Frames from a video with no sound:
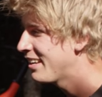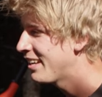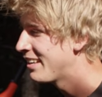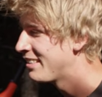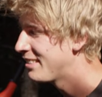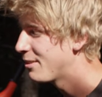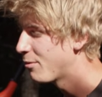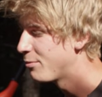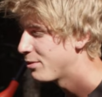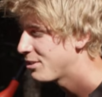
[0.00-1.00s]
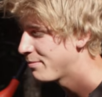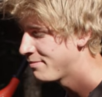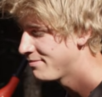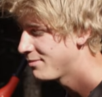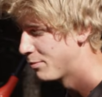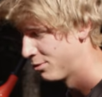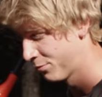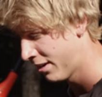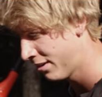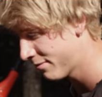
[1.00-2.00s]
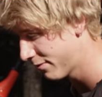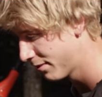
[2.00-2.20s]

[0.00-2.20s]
and the one which I'm most proud of.